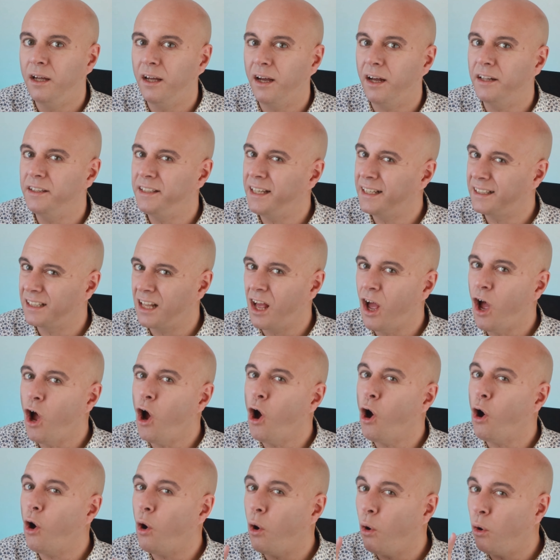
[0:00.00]
and yet
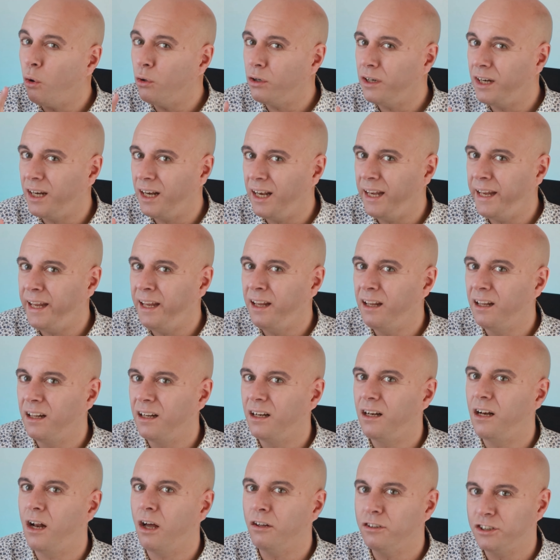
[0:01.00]
only
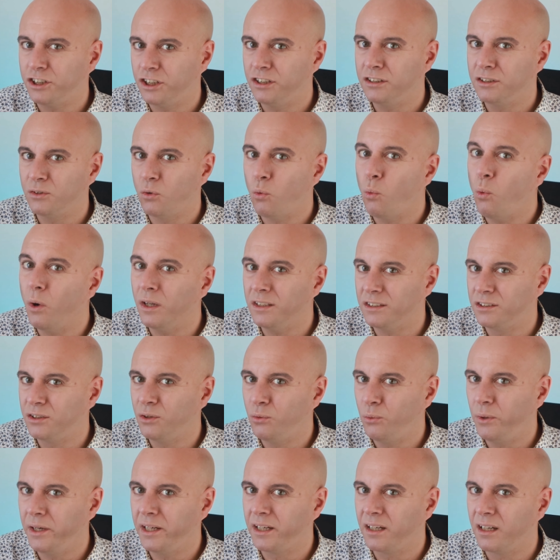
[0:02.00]
launches once a
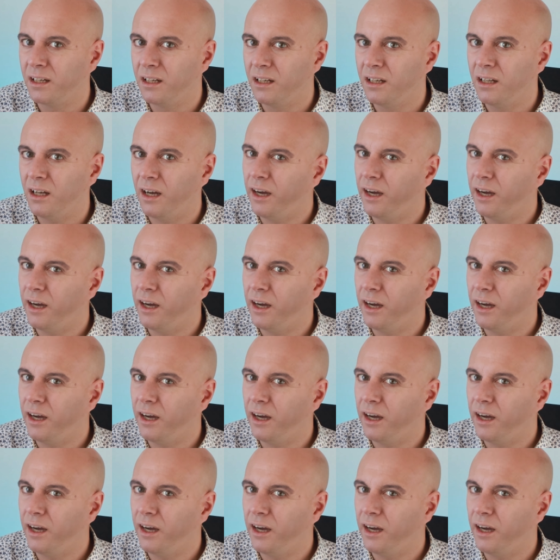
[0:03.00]
week,